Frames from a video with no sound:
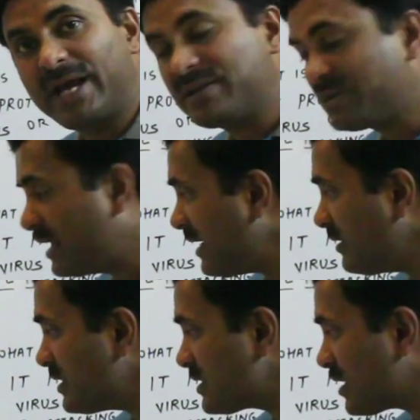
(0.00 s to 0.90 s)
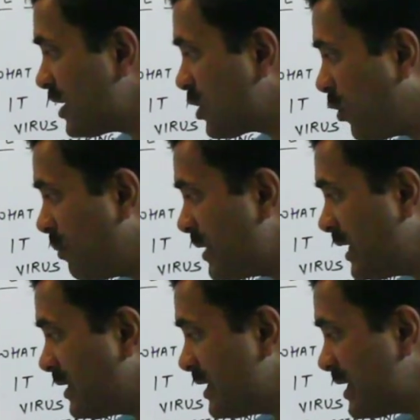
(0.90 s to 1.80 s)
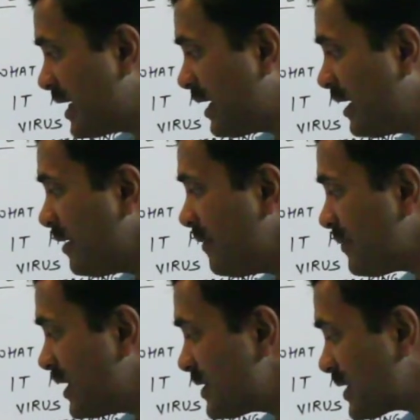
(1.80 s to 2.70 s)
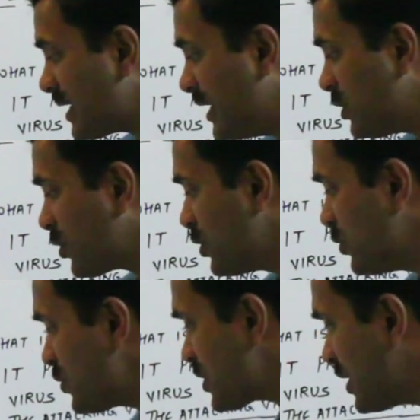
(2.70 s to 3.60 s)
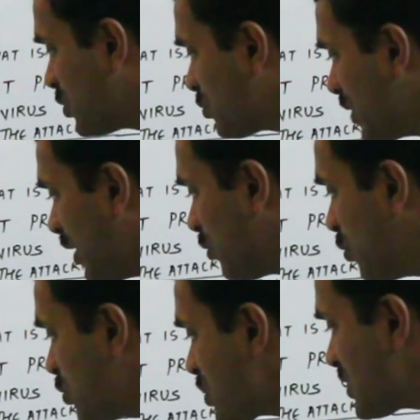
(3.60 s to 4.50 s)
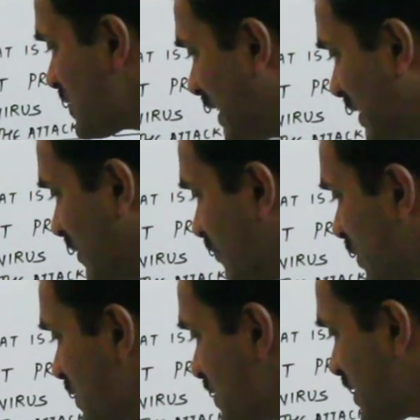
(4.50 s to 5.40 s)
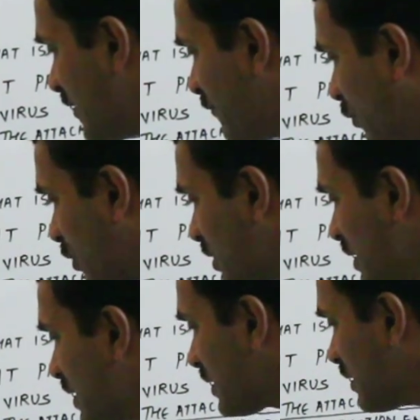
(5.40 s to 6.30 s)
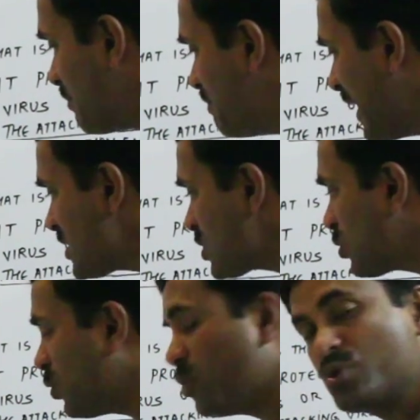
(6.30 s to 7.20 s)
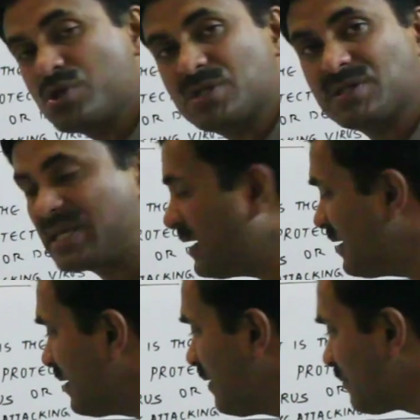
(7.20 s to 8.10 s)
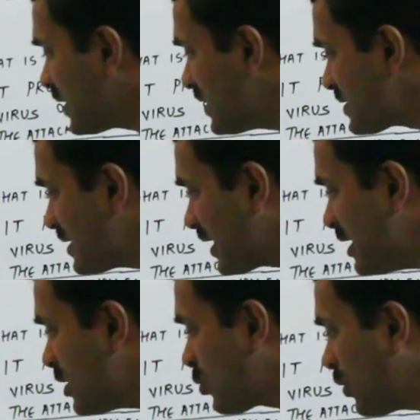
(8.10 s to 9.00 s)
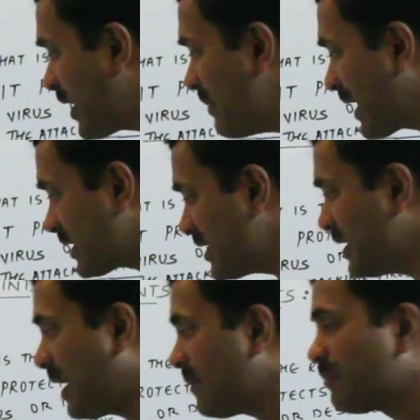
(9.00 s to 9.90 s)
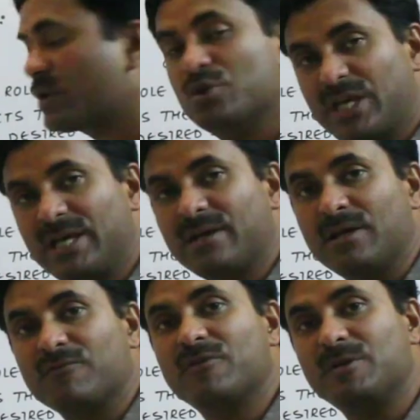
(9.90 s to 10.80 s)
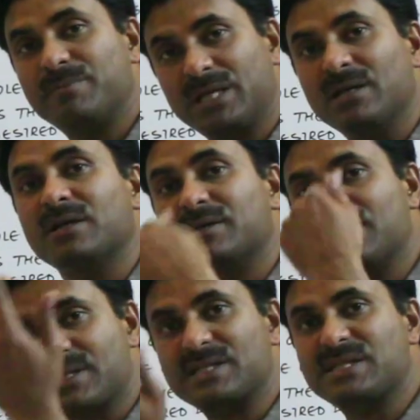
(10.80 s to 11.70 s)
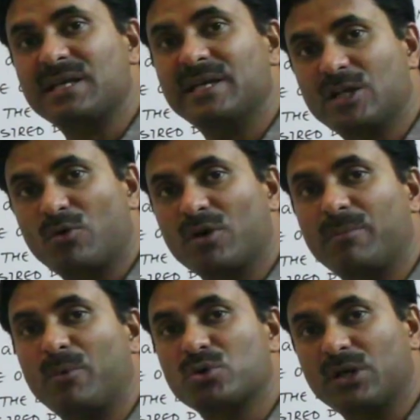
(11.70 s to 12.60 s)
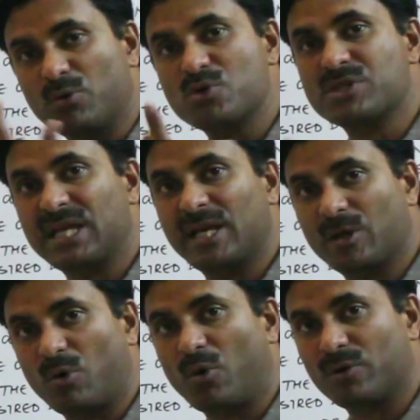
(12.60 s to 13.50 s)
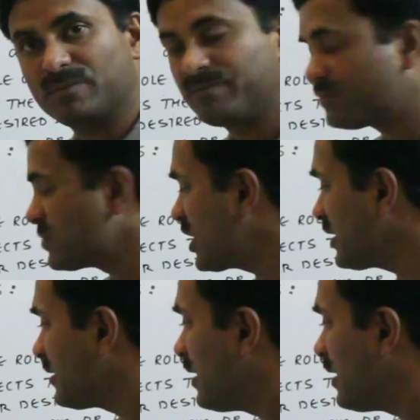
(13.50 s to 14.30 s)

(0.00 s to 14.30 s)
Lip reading: And then this recombinant DNA is introduced into the host cell. Say for, the best host cell is the E. coli bacteria. Okay, we'll be discussing later on about the host cell and all. Check.